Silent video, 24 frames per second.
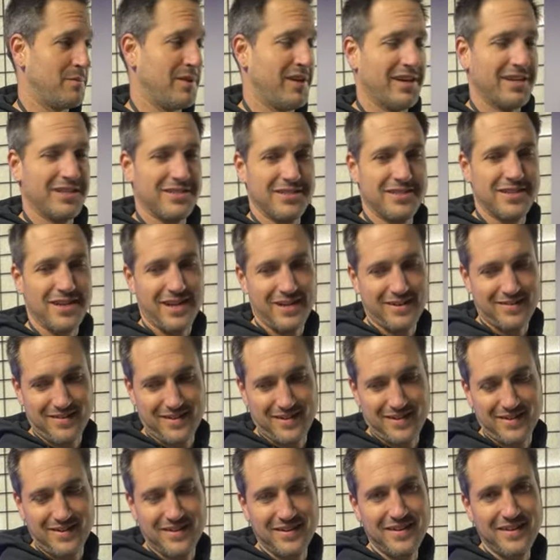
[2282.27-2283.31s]
much. I don't
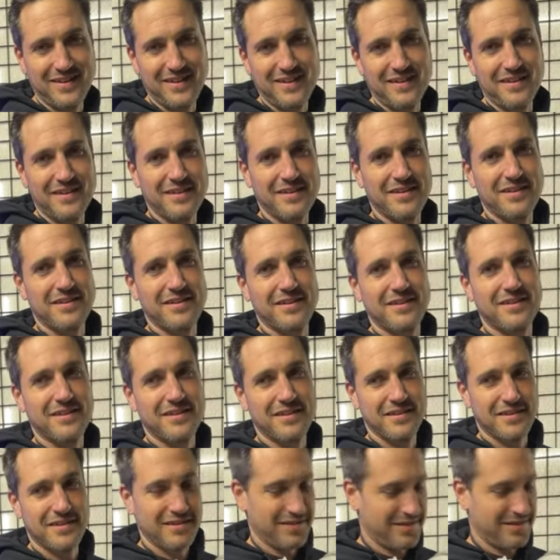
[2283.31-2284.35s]

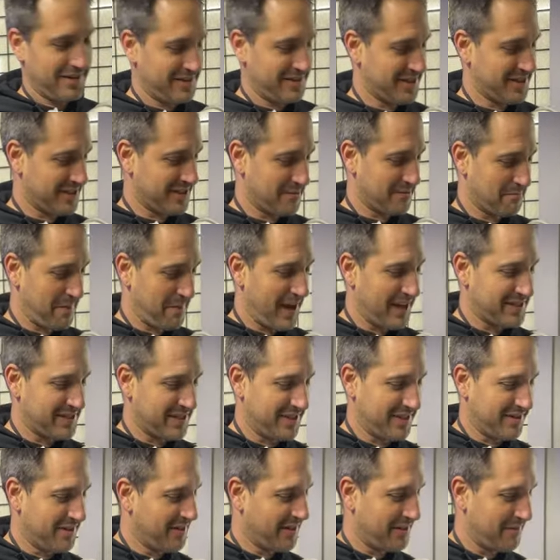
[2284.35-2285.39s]
know. just makes it
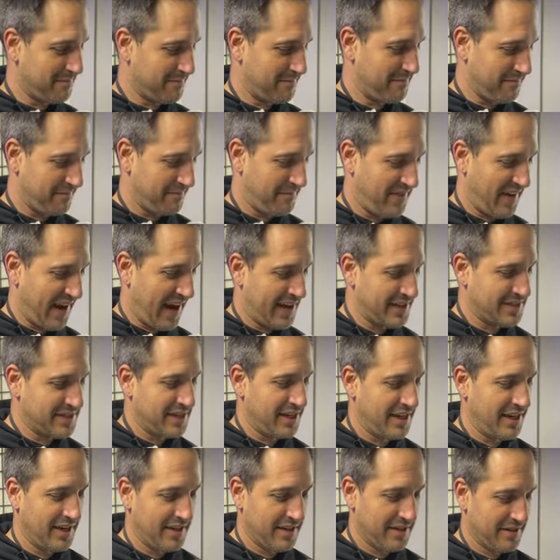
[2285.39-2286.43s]
look
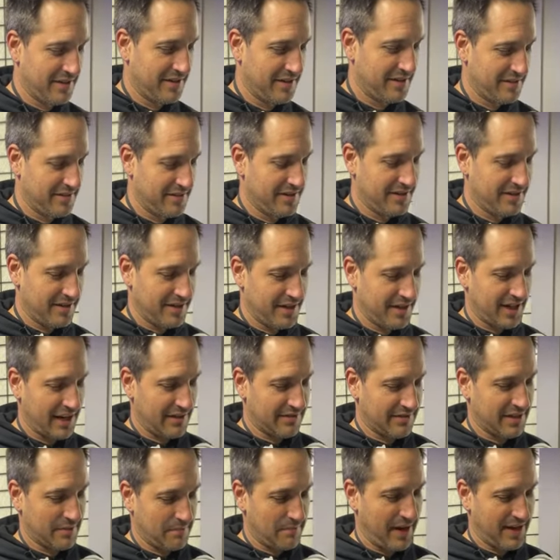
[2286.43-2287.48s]
fancy.
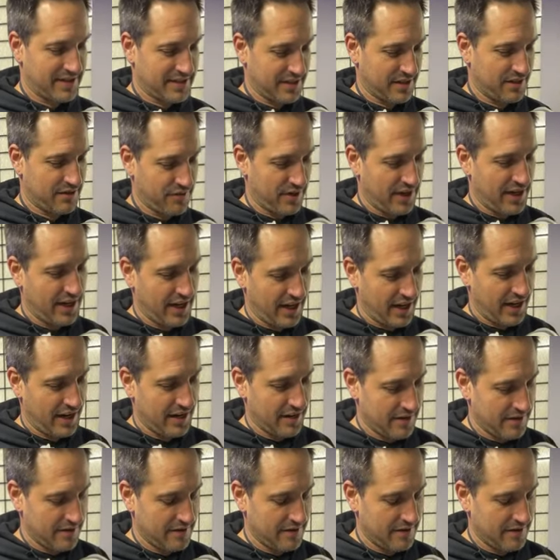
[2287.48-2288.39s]
Gives it makes it 3D.